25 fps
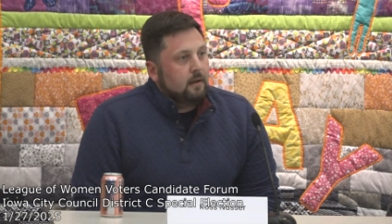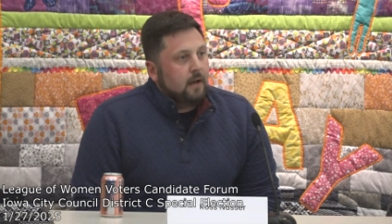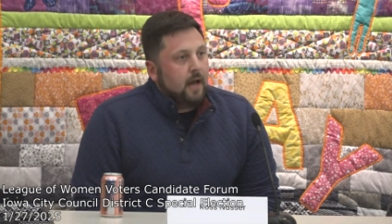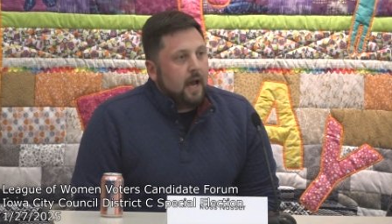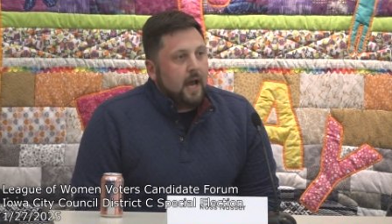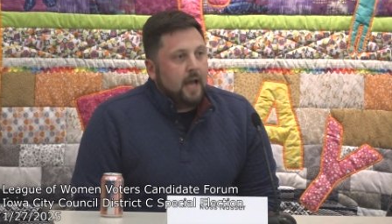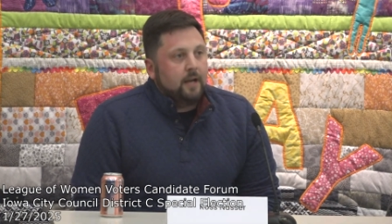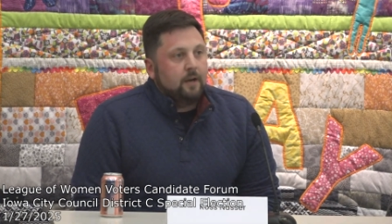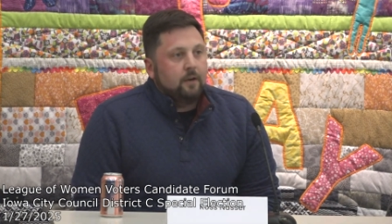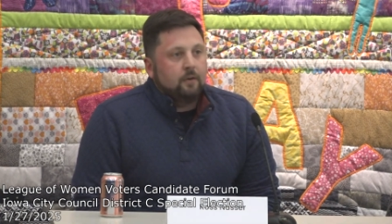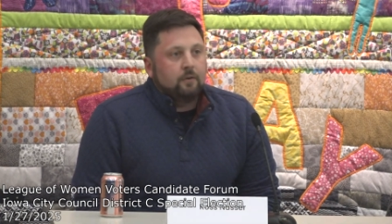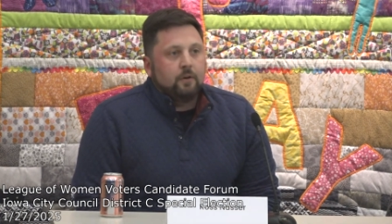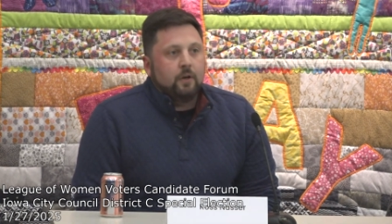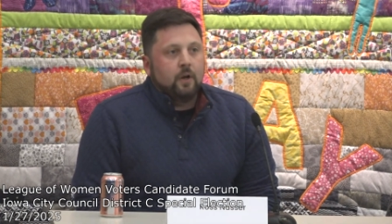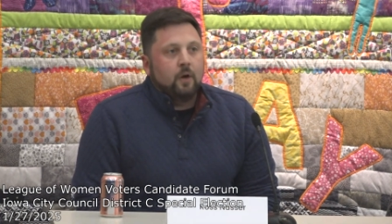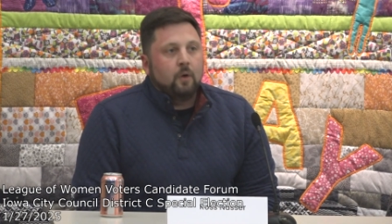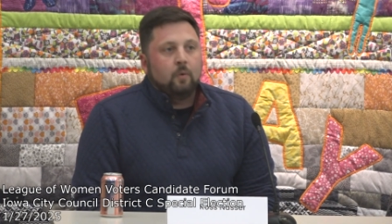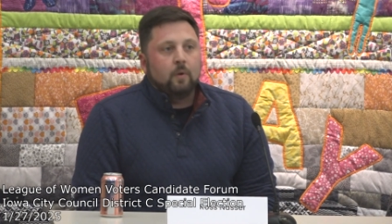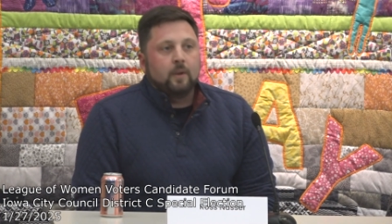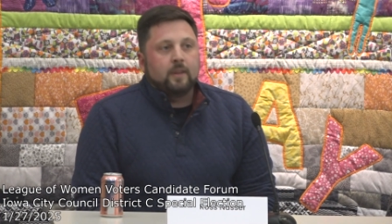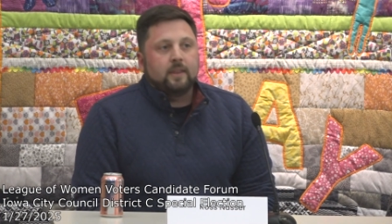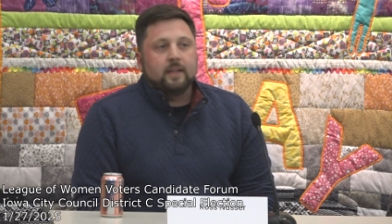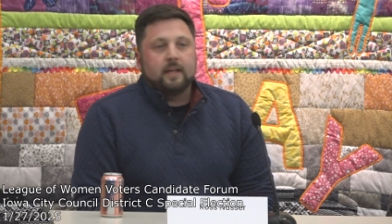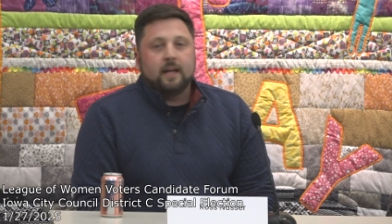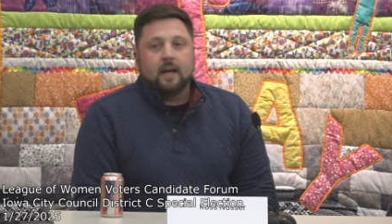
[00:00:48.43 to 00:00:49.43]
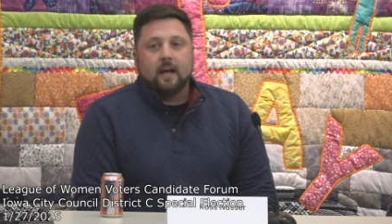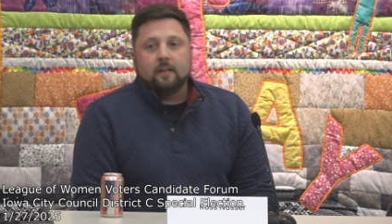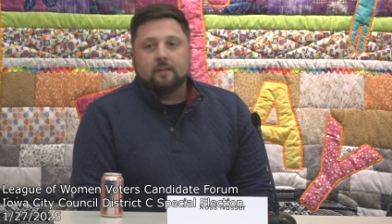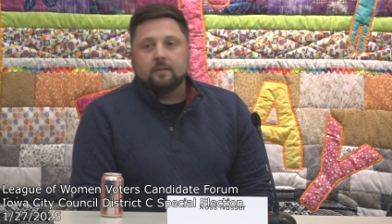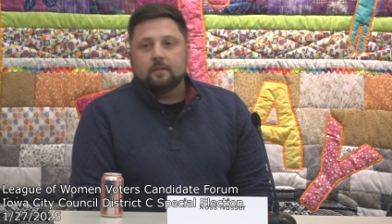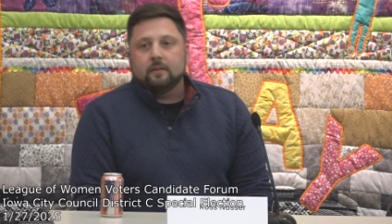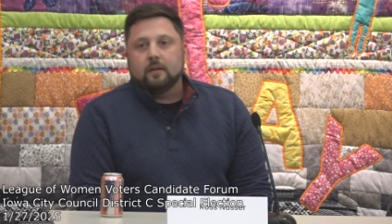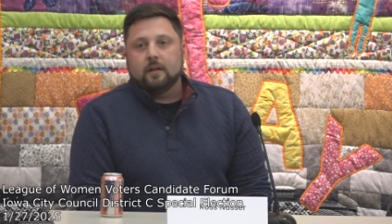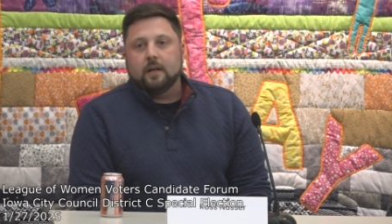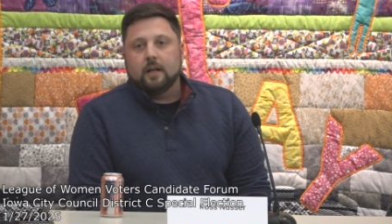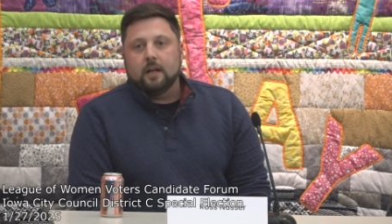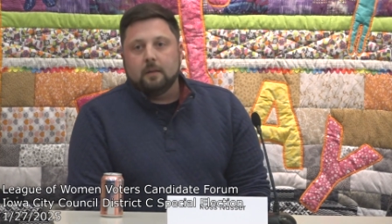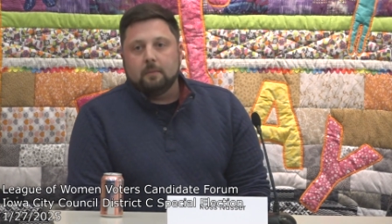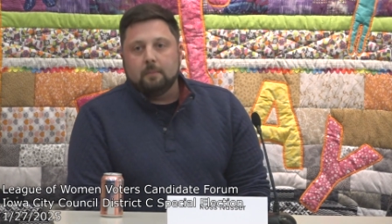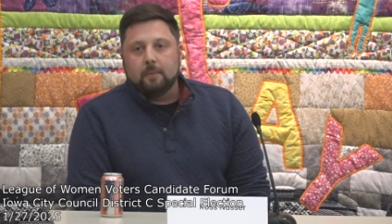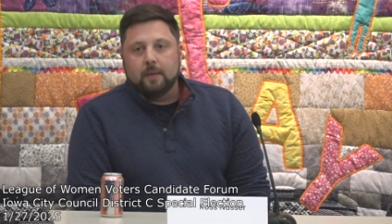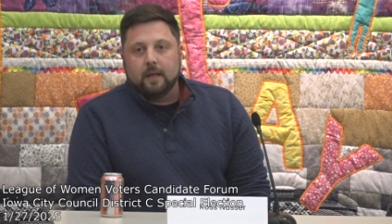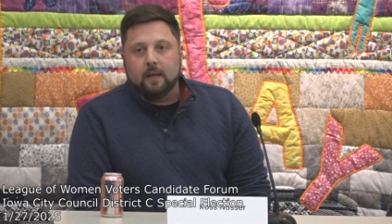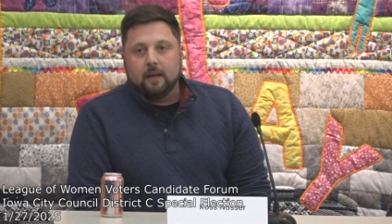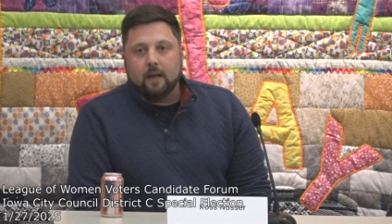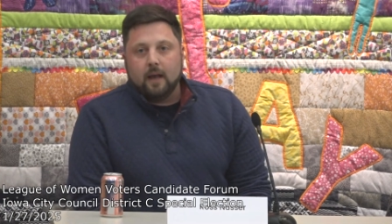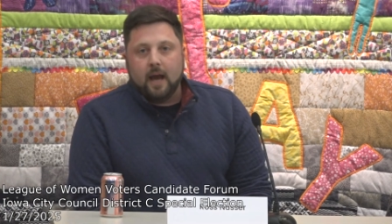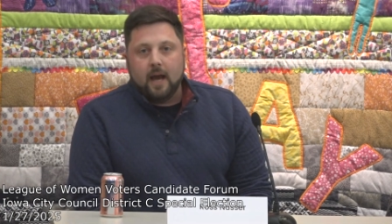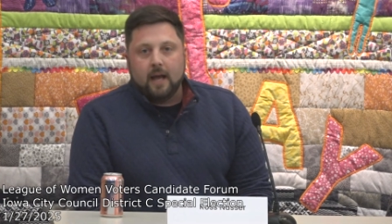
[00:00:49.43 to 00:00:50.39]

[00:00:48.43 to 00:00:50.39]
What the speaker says: I don't know what the cuts are going to be.